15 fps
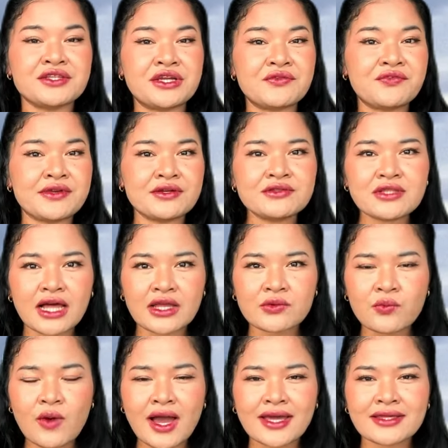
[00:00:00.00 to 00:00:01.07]
they feel like
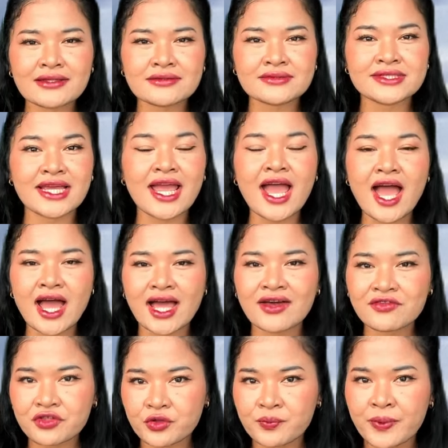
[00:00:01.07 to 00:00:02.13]
why they
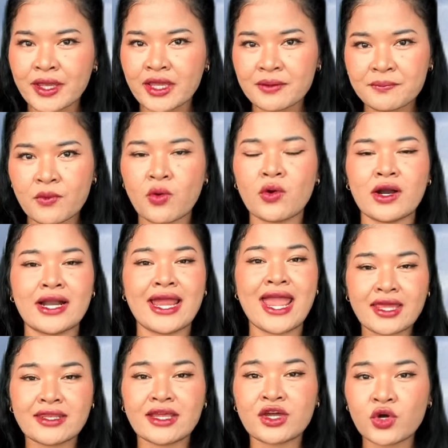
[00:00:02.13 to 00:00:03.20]
have to pay more.
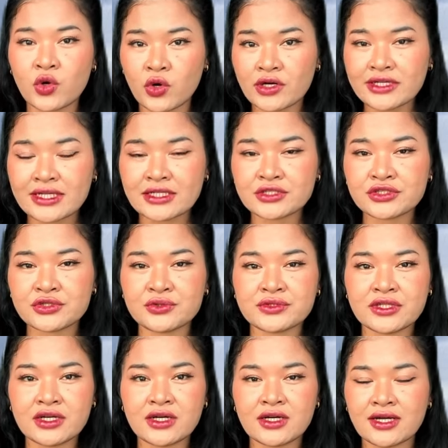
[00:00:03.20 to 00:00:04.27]
And according to
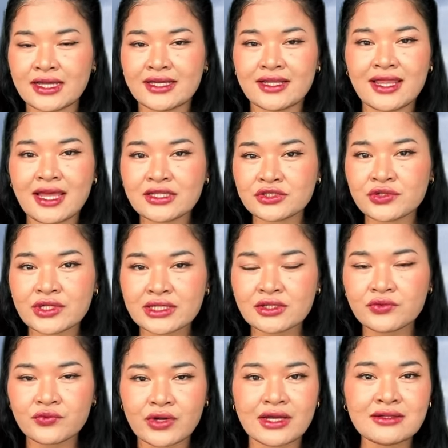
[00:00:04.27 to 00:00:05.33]
the electric
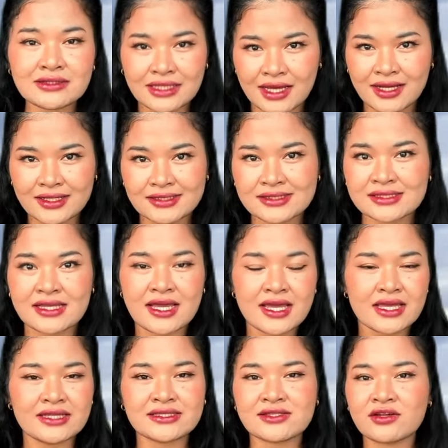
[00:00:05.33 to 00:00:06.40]
rail lines,
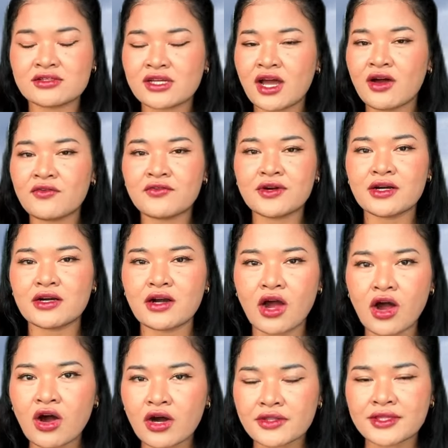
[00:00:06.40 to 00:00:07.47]
it's not cover
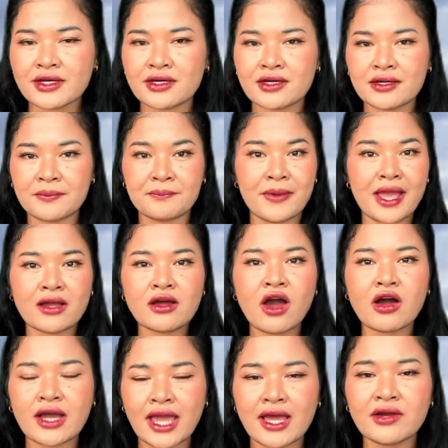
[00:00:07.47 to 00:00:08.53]
all the
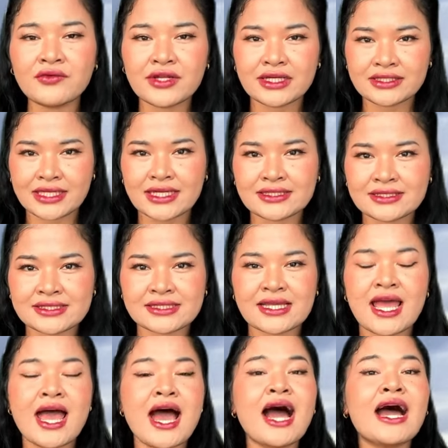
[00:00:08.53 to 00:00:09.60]
Bangkok area yet.
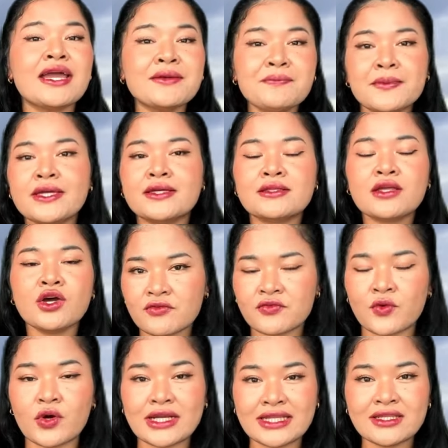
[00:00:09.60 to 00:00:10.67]
I mean
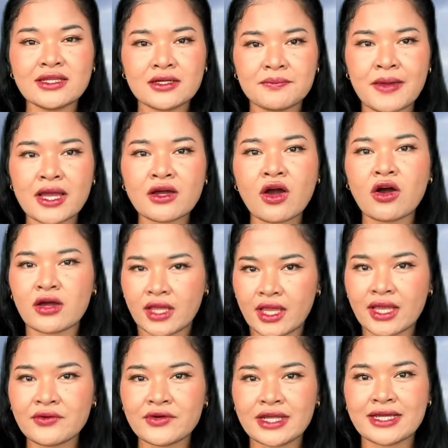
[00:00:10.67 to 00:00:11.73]
for inner Bangkok
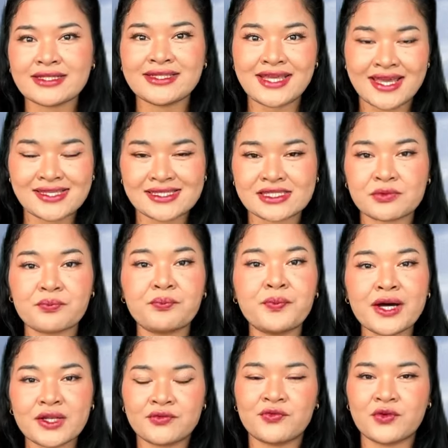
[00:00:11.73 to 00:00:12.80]
area, yes,
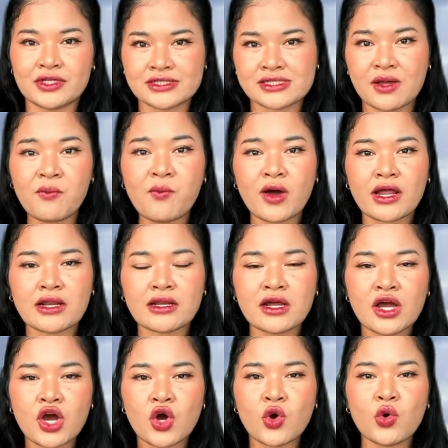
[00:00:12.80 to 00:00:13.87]
but for someone
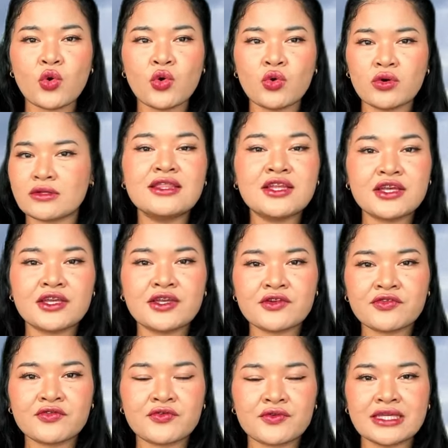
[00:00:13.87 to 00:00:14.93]
who
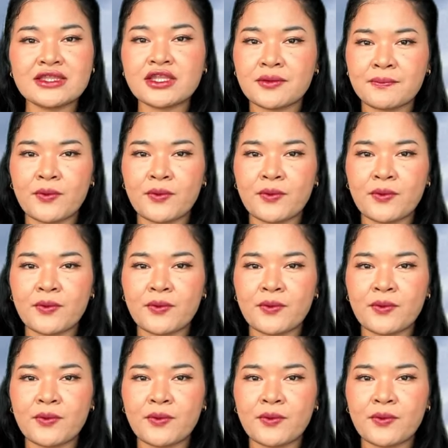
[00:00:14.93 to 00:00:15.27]
live in the